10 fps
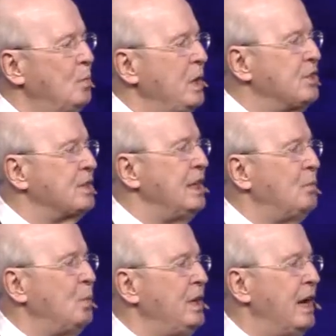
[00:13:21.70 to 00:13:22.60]
when we
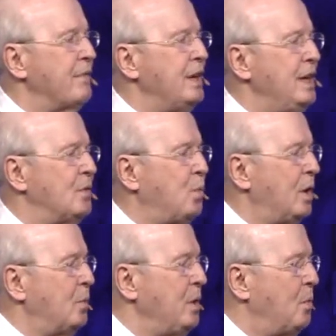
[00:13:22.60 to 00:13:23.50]
sin, we never hit
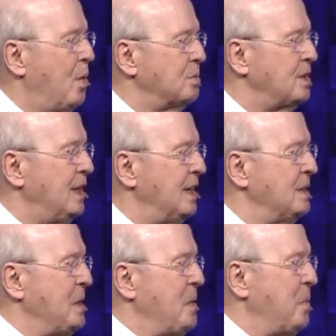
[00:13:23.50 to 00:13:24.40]
what we want to
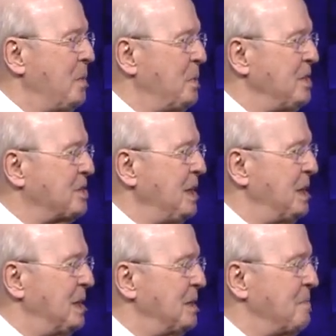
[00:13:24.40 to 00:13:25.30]
hit when we
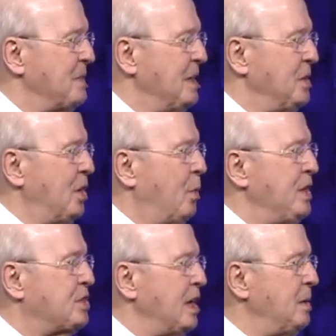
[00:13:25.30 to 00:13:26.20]
sin. You know,
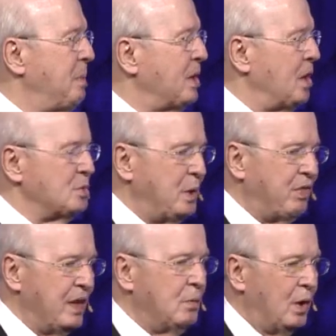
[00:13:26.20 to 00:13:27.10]
we sin because we
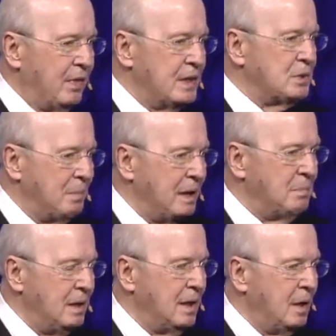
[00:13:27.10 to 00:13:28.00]
think, well, this will
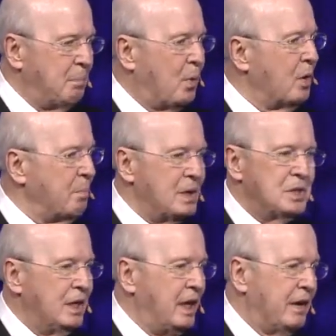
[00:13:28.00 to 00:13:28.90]
make me an important
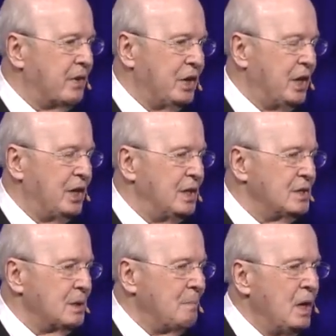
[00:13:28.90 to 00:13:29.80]
person. It never
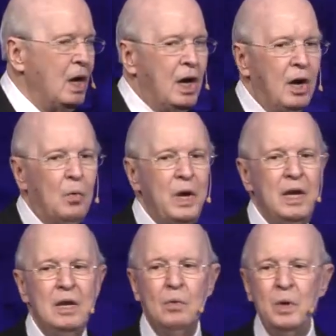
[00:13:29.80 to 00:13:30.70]
does. Uh,
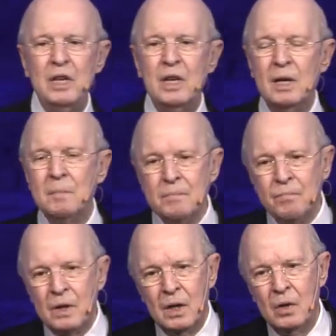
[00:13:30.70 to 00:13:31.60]
we, we, uh,
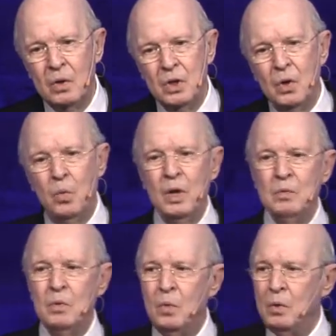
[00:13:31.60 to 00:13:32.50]
uh, you know,
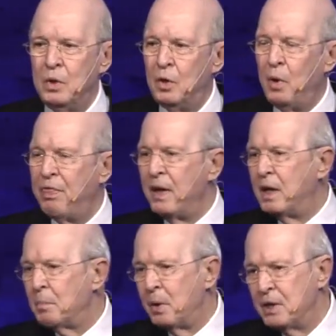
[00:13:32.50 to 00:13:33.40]
when we, you know, we
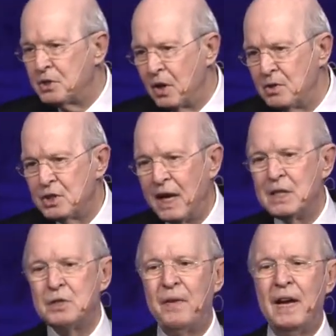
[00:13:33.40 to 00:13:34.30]
think it'll bring certain
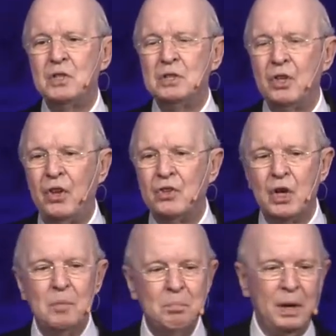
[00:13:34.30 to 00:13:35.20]
satisfactions and
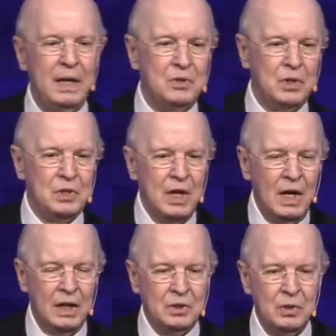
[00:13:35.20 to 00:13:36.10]
certain pleasures
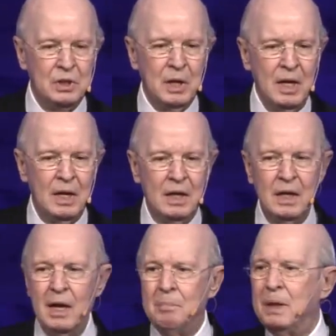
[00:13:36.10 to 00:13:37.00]
uh, to us,
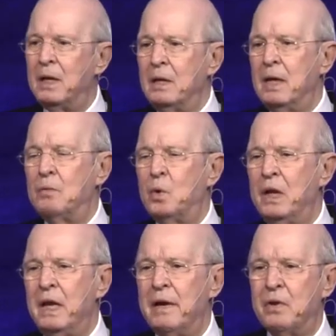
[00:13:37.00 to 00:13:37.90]
uh, but it, it
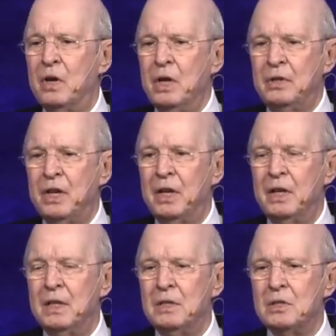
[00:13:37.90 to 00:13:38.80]
really never
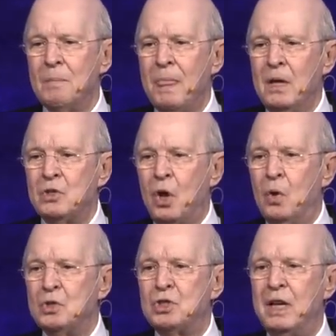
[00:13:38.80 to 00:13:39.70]
does.
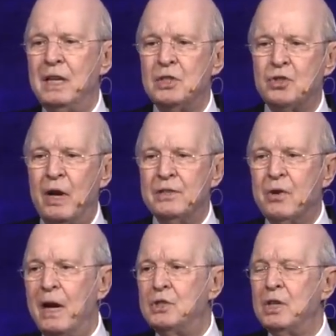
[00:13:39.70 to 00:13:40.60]
So sin is
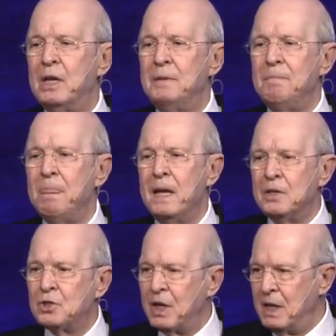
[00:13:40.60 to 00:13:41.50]
transgression,
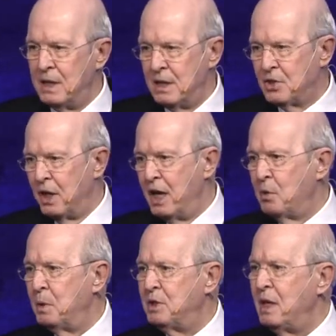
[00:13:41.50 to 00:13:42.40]
sin is
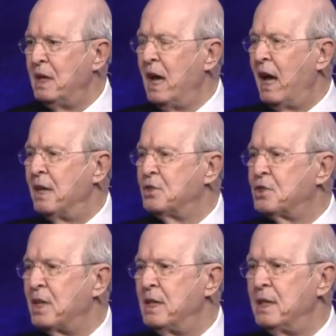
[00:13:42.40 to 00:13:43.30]
iniquity, and
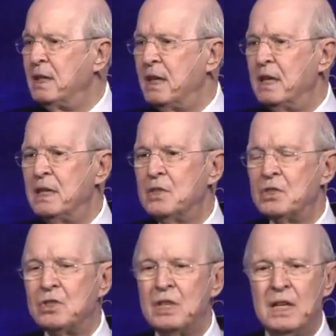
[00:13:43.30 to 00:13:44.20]
sin is
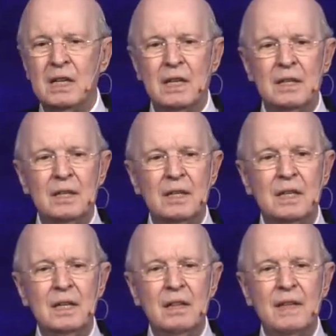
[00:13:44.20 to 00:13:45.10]
sin.
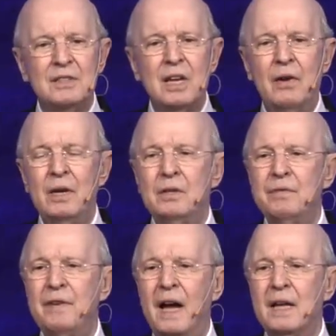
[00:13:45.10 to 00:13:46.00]
That's how he
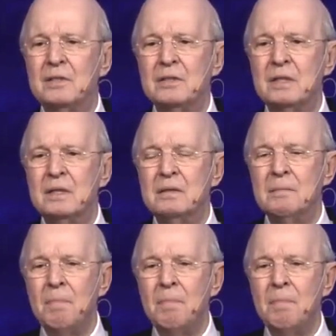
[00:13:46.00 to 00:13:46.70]
defines it.